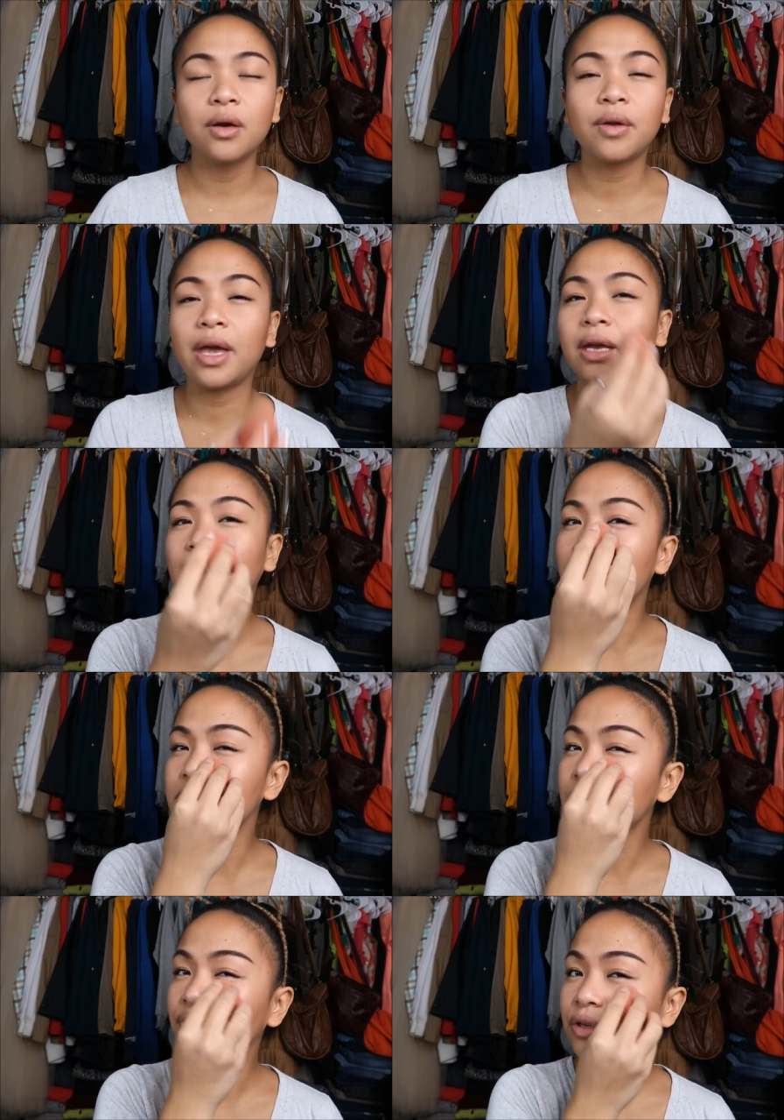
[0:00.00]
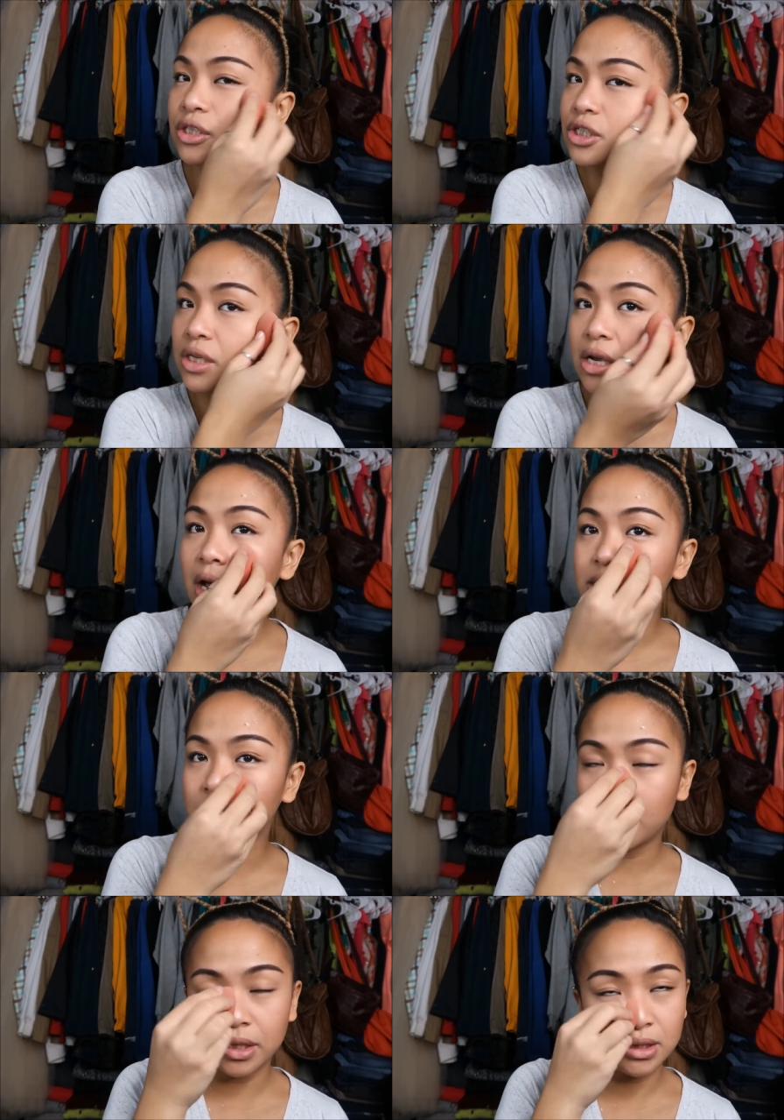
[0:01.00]
Okay, as we're finishing, I
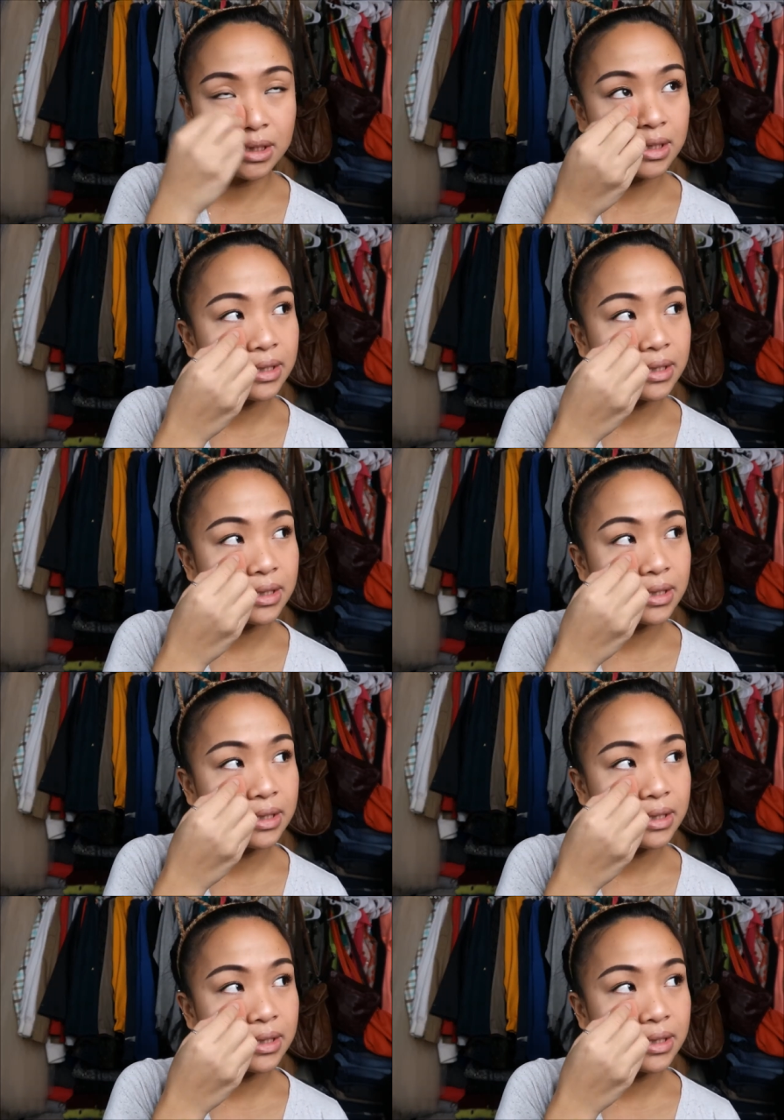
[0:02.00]
just wanted to